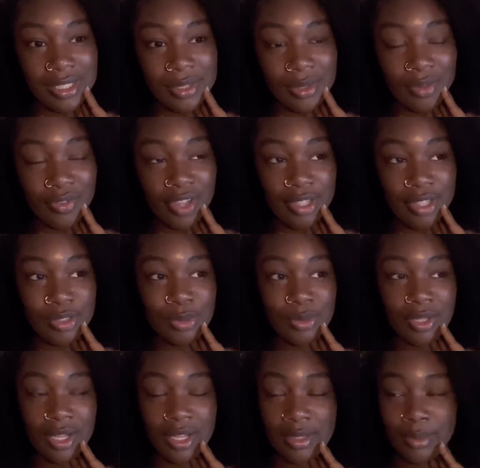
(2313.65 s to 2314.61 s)
so if y'all do
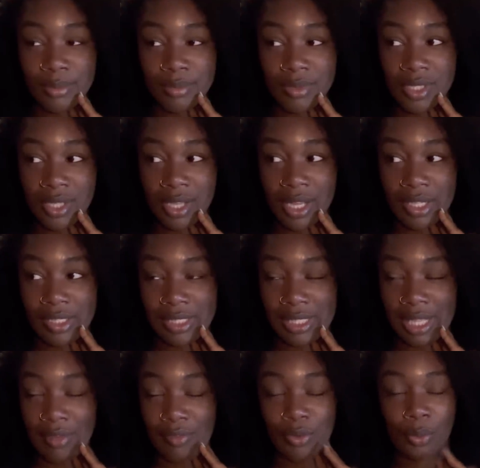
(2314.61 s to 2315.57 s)
come to El
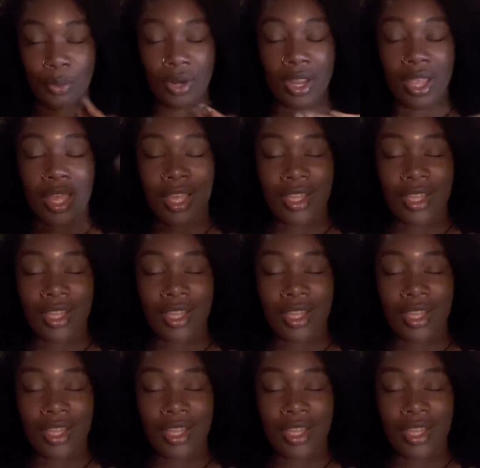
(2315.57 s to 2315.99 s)
Salvador,